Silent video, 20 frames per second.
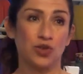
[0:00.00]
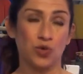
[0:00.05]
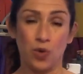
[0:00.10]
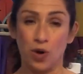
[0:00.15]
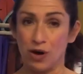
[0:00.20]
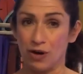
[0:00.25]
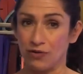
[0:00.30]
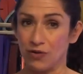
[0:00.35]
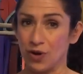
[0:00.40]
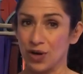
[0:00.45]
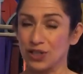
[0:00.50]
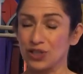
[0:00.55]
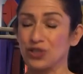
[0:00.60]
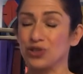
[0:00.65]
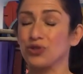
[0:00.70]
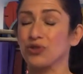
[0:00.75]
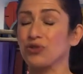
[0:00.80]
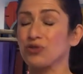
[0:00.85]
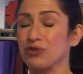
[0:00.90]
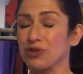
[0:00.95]
12, 1,
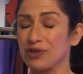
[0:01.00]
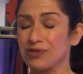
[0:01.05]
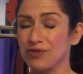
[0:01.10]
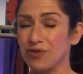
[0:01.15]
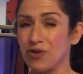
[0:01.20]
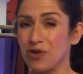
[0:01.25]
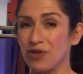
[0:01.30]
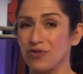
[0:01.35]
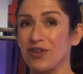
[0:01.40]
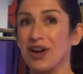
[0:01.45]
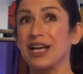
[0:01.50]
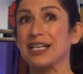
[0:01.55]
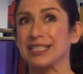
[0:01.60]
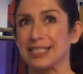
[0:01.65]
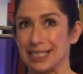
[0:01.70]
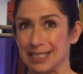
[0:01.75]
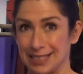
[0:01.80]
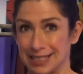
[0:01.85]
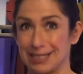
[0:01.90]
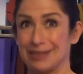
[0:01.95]
2, 3, 4, 5,
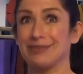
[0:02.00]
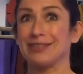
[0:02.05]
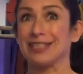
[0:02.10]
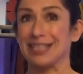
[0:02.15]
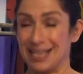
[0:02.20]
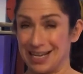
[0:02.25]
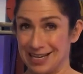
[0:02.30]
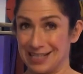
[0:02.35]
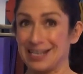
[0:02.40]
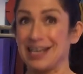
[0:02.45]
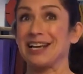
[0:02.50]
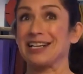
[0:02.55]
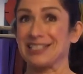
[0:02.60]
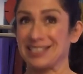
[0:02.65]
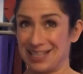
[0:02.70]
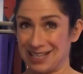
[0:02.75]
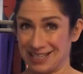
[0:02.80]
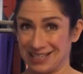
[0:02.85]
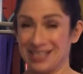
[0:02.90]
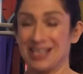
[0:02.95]
6, 7, 8, 9,
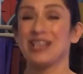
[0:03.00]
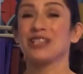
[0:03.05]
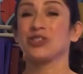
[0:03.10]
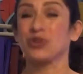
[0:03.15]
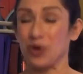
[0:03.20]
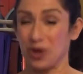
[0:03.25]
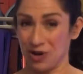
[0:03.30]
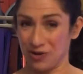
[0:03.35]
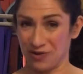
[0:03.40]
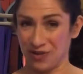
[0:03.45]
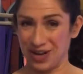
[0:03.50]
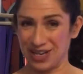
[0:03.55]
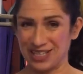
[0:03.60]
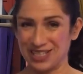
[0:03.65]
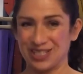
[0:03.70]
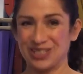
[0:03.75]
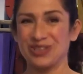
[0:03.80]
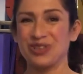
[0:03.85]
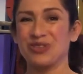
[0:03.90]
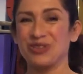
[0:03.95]
10. 12, 1,
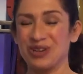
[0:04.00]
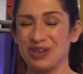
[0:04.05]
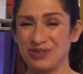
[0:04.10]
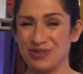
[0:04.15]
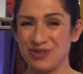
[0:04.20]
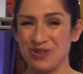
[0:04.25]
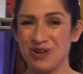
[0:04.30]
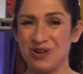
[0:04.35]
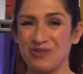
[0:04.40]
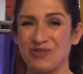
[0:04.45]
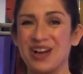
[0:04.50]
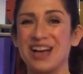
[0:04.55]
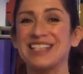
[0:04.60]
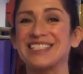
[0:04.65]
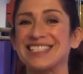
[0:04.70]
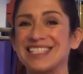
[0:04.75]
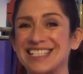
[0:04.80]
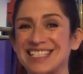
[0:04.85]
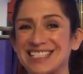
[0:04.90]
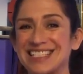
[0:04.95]
2, 3, 4, 5,
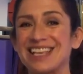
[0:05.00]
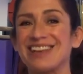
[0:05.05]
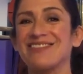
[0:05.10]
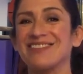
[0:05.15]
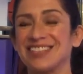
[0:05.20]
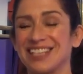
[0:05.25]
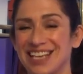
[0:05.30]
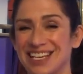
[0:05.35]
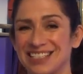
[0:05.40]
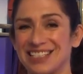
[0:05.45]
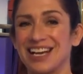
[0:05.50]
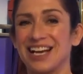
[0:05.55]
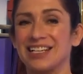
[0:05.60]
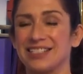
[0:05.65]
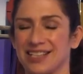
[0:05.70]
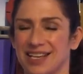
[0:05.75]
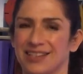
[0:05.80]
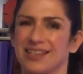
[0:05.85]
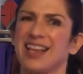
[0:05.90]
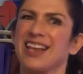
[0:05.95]
6, 7, 8, 9,
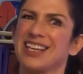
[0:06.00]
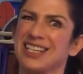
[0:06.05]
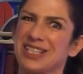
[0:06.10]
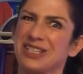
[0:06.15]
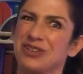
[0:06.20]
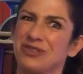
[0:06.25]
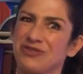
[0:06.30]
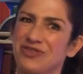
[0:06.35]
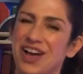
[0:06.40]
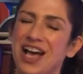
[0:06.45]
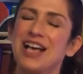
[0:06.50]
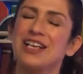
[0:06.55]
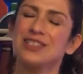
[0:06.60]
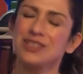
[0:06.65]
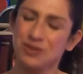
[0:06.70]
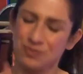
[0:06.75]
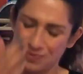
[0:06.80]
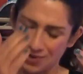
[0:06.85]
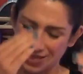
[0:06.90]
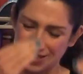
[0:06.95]
10. A little
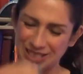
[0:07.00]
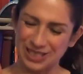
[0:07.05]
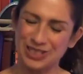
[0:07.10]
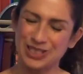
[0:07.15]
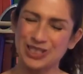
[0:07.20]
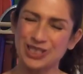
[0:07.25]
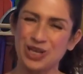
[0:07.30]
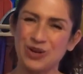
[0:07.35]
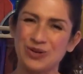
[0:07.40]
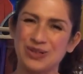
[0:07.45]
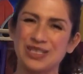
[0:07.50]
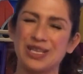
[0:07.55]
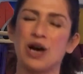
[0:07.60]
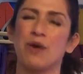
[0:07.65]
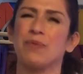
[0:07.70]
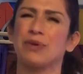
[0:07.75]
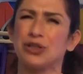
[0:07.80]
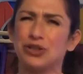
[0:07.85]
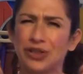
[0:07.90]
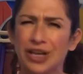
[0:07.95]
fast, but let's slow it
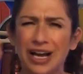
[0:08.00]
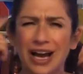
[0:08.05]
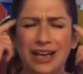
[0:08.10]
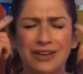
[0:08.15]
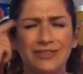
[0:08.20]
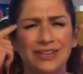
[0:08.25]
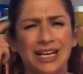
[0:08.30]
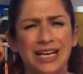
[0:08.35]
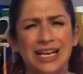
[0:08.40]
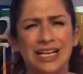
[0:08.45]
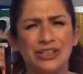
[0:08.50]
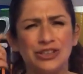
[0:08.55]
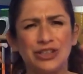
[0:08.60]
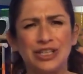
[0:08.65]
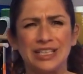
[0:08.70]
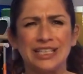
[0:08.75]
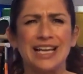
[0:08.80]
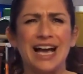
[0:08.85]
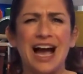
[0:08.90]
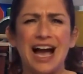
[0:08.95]
down. But you
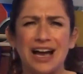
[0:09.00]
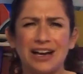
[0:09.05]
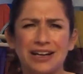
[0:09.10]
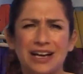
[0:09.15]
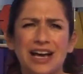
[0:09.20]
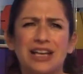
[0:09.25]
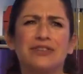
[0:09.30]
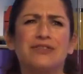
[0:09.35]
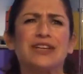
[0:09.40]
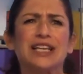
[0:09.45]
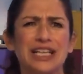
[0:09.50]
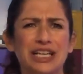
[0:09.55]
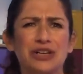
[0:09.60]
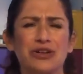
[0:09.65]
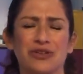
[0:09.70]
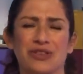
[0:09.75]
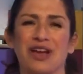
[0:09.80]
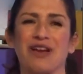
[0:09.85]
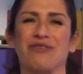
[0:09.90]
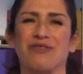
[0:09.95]
can kind of
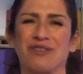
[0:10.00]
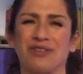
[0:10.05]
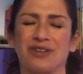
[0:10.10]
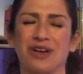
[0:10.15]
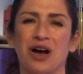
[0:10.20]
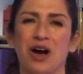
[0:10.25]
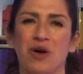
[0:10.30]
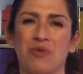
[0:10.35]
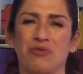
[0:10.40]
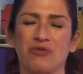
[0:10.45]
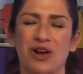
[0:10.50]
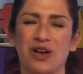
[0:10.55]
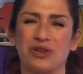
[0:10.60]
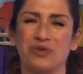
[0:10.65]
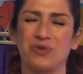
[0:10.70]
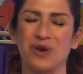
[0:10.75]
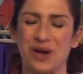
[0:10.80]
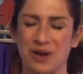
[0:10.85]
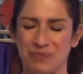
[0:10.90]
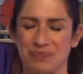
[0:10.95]
hear that right
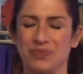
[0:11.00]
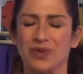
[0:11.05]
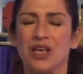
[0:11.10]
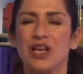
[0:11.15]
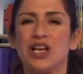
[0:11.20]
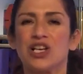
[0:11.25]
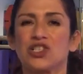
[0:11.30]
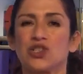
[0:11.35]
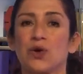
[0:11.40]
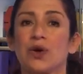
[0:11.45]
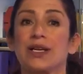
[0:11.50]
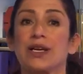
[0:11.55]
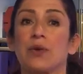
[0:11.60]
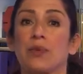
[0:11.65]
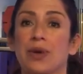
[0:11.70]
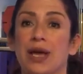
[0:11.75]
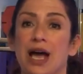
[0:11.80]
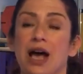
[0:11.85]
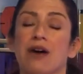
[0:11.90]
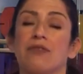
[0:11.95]
away. So again,
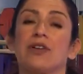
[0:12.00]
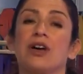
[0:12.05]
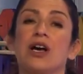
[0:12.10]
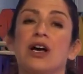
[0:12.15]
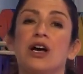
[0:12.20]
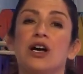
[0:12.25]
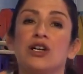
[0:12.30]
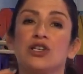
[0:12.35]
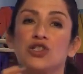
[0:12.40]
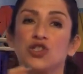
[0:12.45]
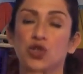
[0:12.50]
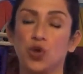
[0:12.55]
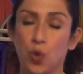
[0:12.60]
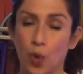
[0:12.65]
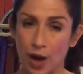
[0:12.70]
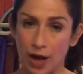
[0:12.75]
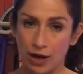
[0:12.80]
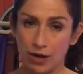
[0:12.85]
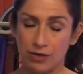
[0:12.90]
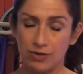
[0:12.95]
we have
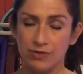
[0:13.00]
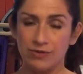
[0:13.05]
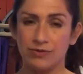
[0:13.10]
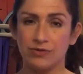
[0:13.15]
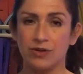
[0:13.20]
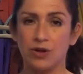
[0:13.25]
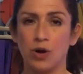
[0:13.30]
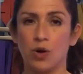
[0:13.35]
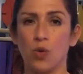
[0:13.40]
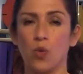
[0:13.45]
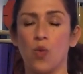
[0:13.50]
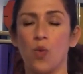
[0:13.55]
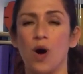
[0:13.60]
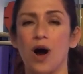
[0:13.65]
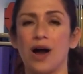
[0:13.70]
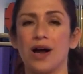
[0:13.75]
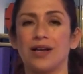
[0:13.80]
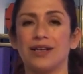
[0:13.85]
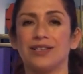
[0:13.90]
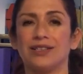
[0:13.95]
12,
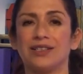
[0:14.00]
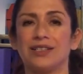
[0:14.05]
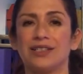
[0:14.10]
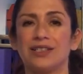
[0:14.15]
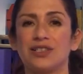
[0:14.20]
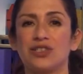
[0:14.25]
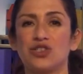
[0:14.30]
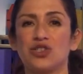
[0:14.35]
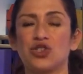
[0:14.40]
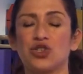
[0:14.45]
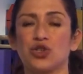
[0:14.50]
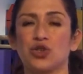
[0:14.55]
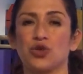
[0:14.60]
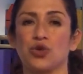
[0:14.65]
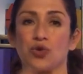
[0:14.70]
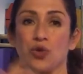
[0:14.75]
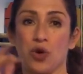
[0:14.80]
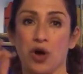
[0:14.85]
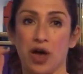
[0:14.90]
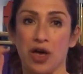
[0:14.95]
1,
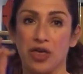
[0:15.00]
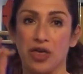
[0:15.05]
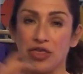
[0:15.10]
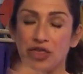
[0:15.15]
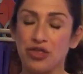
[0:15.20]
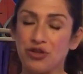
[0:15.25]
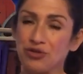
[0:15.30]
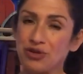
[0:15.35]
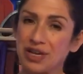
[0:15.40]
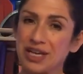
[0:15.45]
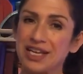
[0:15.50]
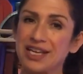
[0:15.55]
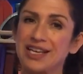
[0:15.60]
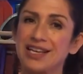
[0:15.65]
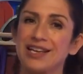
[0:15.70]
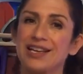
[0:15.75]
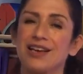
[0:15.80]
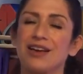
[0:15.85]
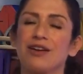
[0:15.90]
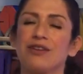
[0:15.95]
2,
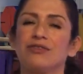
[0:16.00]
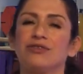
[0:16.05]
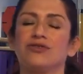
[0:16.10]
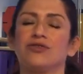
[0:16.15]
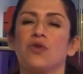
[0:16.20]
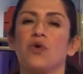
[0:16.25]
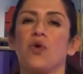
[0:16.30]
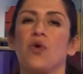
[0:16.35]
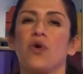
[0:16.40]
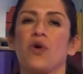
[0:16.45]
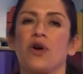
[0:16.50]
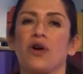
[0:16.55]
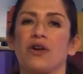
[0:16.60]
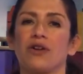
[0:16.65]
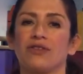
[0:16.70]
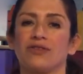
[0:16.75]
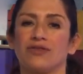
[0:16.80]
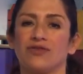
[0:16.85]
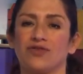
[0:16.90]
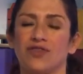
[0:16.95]
3, 4,
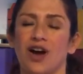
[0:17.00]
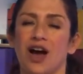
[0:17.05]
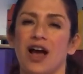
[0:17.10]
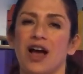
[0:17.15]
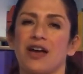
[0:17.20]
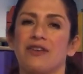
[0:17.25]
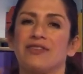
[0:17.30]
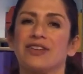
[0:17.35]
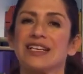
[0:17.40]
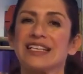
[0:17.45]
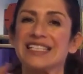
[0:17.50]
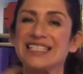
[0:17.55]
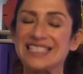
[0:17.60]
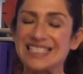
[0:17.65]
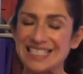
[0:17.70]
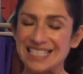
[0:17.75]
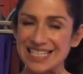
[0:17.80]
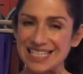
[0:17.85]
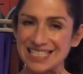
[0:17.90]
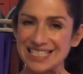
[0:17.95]
5,
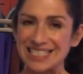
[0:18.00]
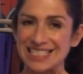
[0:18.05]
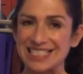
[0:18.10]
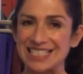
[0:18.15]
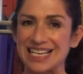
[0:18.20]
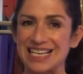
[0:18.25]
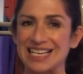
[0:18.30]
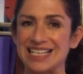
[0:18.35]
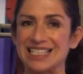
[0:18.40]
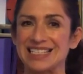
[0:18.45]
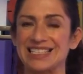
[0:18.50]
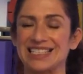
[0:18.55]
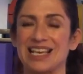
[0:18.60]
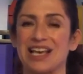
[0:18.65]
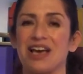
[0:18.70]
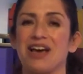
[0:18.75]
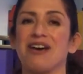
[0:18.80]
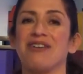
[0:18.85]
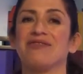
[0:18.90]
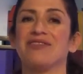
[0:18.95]
6,
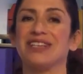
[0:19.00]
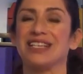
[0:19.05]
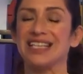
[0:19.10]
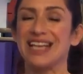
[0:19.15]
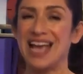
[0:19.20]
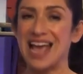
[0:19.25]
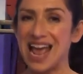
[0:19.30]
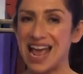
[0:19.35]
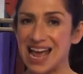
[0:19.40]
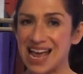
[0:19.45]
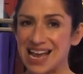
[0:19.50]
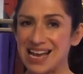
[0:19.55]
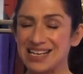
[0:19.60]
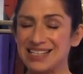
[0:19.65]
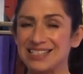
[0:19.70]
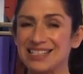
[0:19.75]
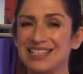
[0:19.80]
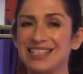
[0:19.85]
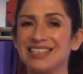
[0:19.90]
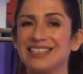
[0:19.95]
7,
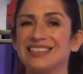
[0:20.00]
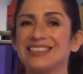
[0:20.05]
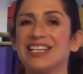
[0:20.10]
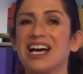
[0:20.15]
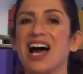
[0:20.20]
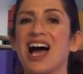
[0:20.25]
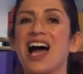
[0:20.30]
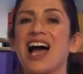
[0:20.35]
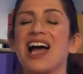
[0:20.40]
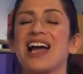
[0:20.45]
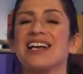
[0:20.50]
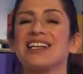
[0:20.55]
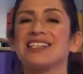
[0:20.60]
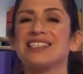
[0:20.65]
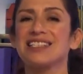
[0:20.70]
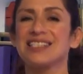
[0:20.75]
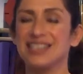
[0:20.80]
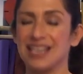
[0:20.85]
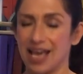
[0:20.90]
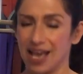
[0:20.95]
8, 9,
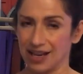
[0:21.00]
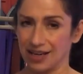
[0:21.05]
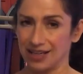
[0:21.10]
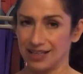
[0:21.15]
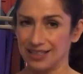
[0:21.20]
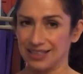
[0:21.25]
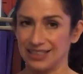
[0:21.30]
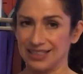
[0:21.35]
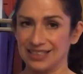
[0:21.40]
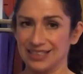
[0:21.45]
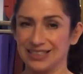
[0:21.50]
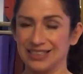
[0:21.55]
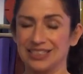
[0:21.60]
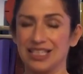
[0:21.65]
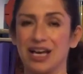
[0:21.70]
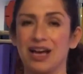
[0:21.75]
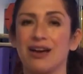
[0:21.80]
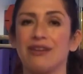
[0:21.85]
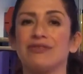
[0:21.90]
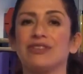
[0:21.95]
10,
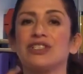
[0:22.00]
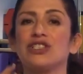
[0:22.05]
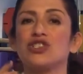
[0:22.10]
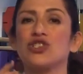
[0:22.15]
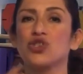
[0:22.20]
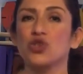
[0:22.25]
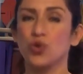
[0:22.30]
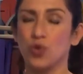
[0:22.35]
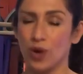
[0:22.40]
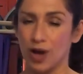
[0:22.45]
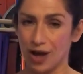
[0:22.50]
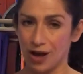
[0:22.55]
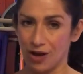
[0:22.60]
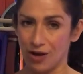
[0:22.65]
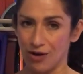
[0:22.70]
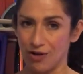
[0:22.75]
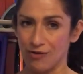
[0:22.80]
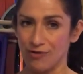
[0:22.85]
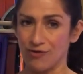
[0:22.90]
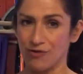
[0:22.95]
11,
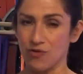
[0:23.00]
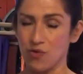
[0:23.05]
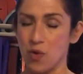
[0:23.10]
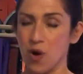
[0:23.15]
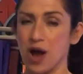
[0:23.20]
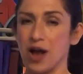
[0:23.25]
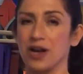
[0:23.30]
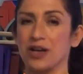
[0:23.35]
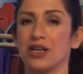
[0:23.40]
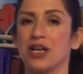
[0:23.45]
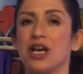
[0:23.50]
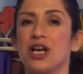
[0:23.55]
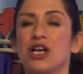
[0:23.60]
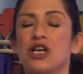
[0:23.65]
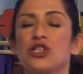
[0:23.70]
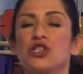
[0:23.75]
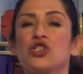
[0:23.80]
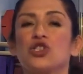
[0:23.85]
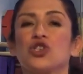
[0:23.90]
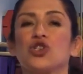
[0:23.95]
12, 1,
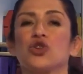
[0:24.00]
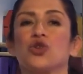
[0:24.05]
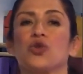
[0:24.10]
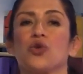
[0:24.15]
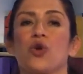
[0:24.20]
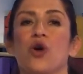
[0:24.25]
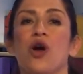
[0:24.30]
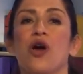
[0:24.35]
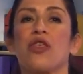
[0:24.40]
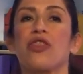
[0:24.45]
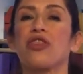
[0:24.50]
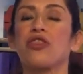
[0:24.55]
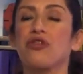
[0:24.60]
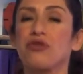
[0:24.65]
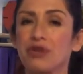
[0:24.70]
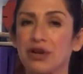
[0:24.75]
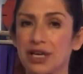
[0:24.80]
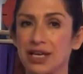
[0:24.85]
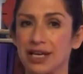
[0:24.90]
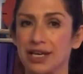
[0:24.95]
2,
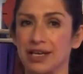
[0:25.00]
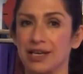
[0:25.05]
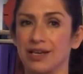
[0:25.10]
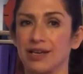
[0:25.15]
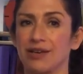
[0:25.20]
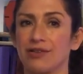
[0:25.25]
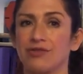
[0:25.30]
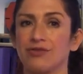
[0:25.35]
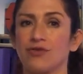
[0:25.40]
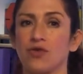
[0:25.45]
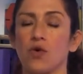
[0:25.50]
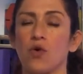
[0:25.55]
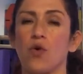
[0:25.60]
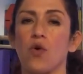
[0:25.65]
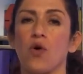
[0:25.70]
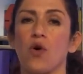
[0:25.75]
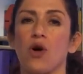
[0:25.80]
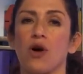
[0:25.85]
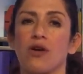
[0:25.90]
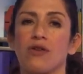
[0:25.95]
3,
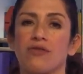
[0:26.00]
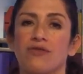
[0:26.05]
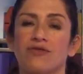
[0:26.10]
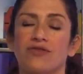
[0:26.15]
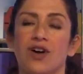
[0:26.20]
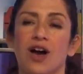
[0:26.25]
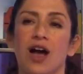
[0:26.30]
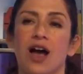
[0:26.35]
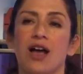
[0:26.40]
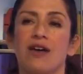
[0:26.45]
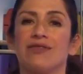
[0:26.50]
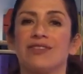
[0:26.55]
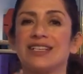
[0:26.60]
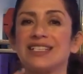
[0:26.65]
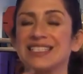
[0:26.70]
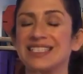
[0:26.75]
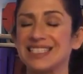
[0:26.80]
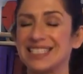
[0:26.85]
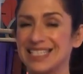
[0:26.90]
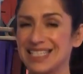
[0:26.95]
4, 5,
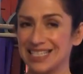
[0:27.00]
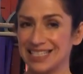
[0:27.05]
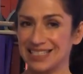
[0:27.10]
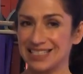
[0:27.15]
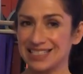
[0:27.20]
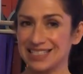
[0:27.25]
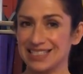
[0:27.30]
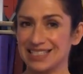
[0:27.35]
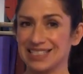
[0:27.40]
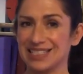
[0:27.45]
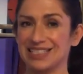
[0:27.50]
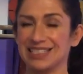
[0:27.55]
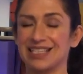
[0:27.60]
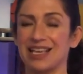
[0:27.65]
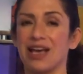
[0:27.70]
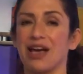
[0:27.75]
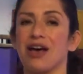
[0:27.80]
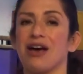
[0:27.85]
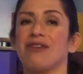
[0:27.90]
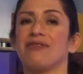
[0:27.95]
6,
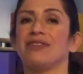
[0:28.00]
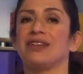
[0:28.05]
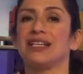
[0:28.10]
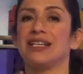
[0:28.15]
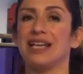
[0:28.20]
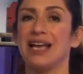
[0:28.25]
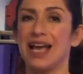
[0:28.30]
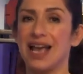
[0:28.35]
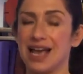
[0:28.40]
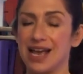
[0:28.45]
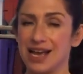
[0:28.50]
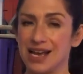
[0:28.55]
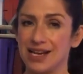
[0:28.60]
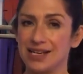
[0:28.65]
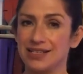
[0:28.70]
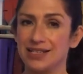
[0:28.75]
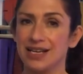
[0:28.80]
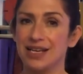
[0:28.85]
7, 8,